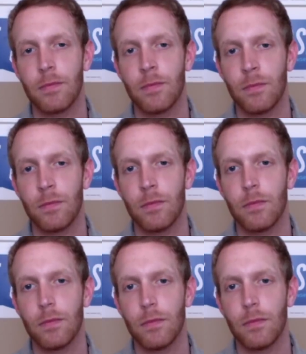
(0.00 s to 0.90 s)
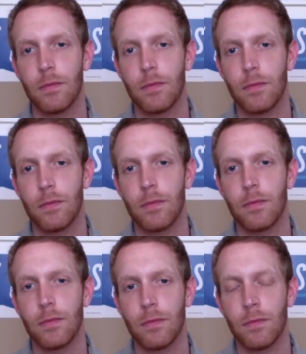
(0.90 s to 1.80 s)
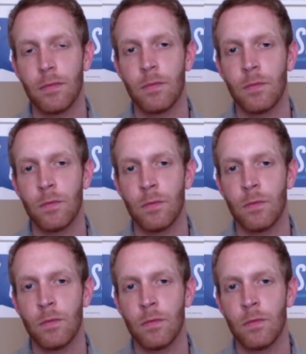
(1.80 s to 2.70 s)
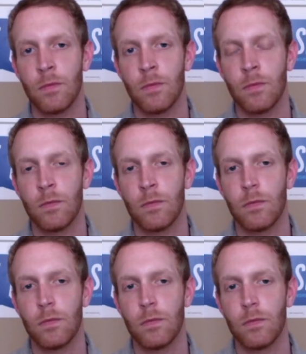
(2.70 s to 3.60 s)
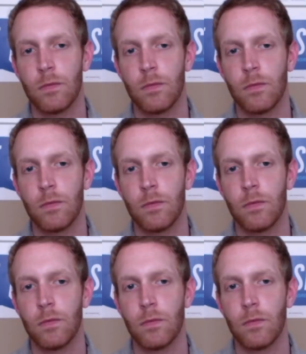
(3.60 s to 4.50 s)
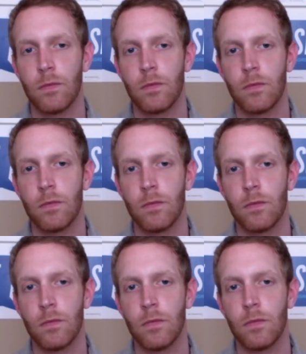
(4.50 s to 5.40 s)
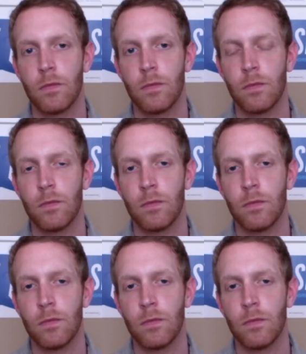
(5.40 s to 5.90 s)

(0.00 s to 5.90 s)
[no speech]